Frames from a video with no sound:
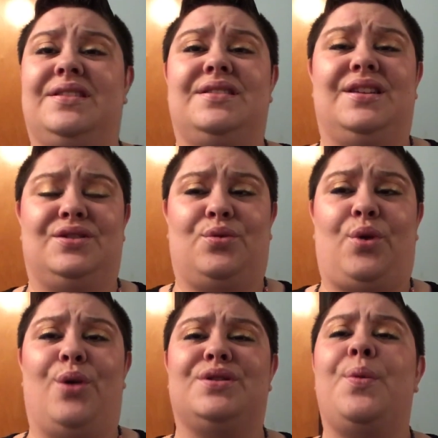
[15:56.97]
It's
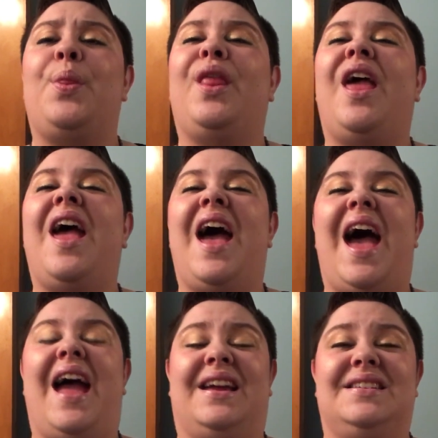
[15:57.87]
gross.
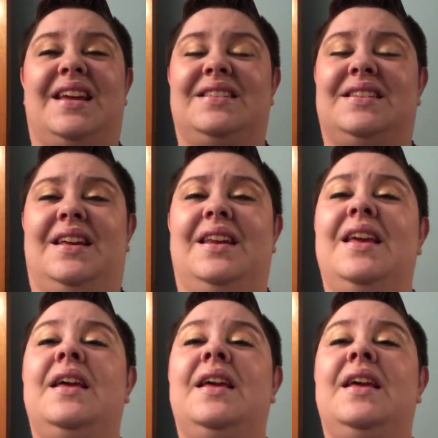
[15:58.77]
I can taste it.